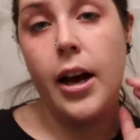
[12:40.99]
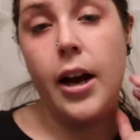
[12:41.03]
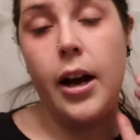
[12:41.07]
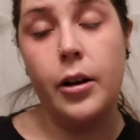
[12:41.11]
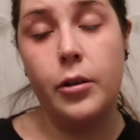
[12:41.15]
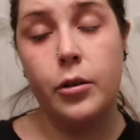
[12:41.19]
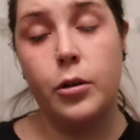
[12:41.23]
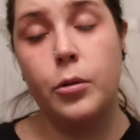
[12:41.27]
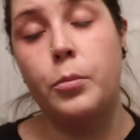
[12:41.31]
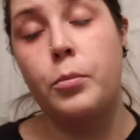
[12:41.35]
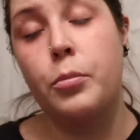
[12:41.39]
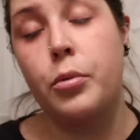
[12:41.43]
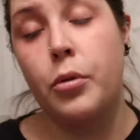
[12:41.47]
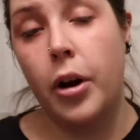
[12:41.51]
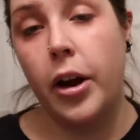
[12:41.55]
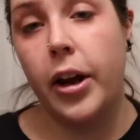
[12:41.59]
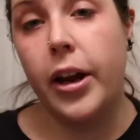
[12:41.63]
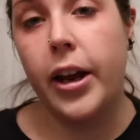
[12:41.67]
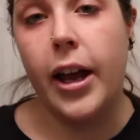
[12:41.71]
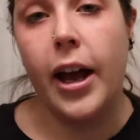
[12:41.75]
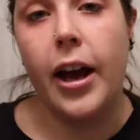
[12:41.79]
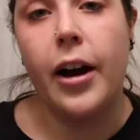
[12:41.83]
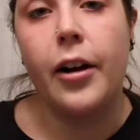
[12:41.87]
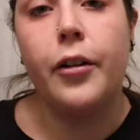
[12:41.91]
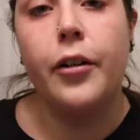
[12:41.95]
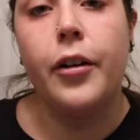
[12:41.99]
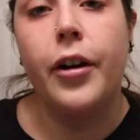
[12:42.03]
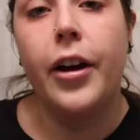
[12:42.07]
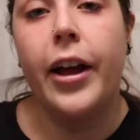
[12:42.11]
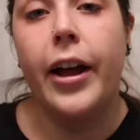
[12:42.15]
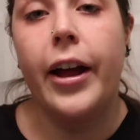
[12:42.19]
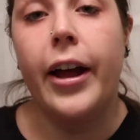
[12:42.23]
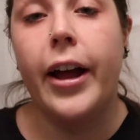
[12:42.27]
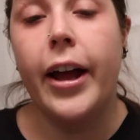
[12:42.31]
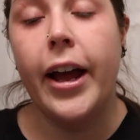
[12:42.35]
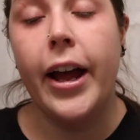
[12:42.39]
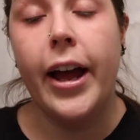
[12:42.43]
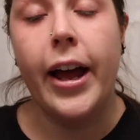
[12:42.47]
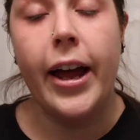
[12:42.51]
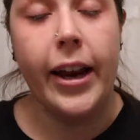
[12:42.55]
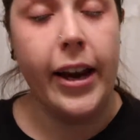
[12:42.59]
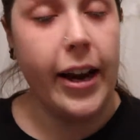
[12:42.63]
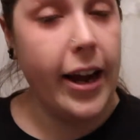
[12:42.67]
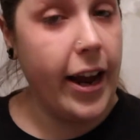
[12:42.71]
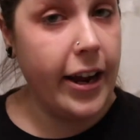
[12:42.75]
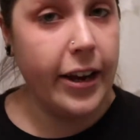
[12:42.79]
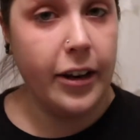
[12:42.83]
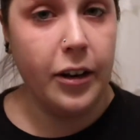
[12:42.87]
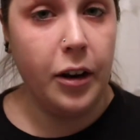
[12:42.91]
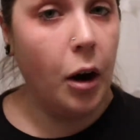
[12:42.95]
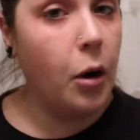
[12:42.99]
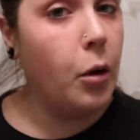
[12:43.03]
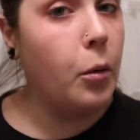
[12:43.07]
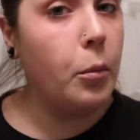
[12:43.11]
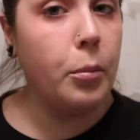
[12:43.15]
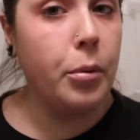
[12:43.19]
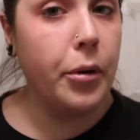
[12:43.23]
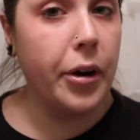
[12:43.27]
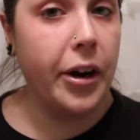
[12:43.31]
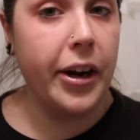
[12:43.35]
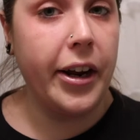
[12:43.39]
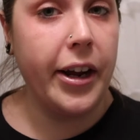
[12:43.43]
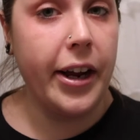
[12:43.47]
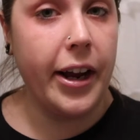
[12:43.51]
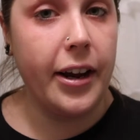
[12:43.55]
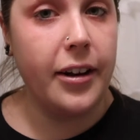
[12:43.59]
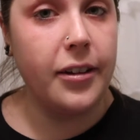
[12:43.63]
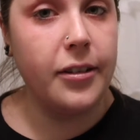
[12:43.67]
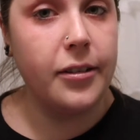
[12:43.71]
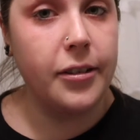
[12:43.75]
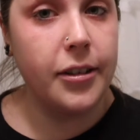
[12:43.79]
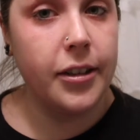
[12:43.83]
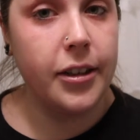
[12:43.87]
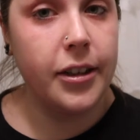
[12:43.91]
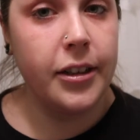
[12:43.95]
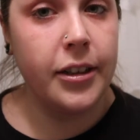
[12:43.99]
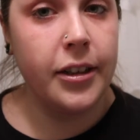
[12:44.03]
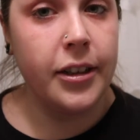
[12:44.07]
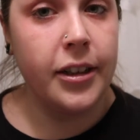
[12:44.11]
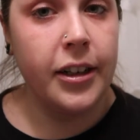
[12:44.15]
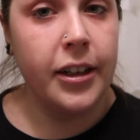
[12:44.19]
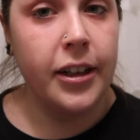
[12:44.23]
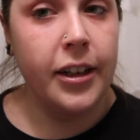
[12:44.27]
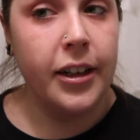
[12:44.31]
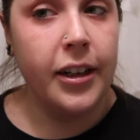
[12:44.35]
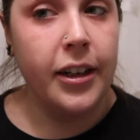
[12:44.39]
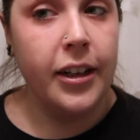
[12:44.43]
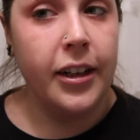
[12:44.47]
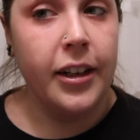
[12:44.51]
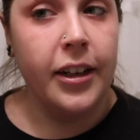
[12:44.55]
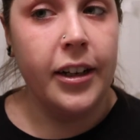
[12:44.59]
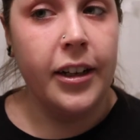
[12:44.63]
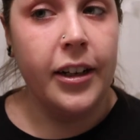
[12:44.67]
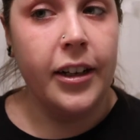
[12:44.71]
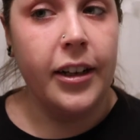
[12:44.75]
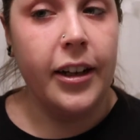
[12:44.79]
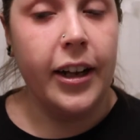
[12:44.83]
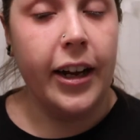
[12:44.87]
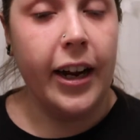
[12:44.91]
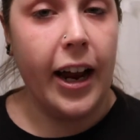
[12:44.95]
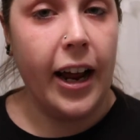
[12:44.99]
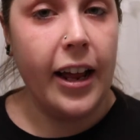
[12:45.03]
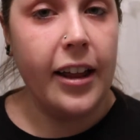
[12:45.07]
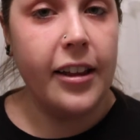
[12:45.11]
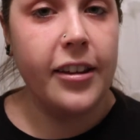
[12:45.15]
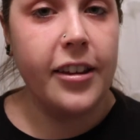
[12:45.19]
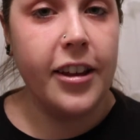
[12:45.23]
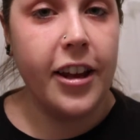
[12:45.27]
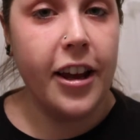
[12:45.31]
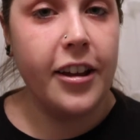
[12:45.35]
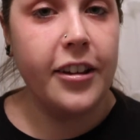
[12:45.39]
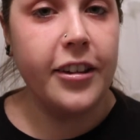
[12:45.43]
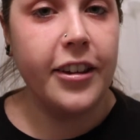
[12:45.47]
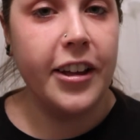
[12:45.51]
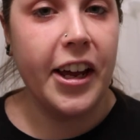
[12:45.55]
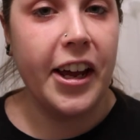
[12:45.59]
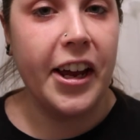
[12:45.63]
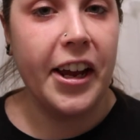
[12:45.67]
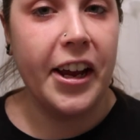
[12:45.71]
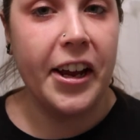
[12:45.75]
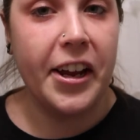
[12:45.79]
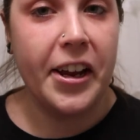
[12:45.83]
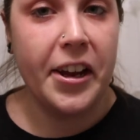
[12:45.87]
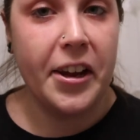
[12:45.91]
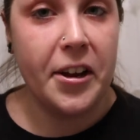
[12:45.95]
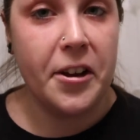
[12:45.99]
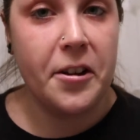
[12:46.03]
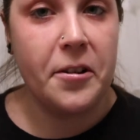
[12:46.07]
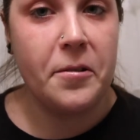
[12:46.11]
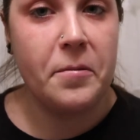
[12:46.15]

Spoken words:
I will break out, and I don't break out. Like, I sound like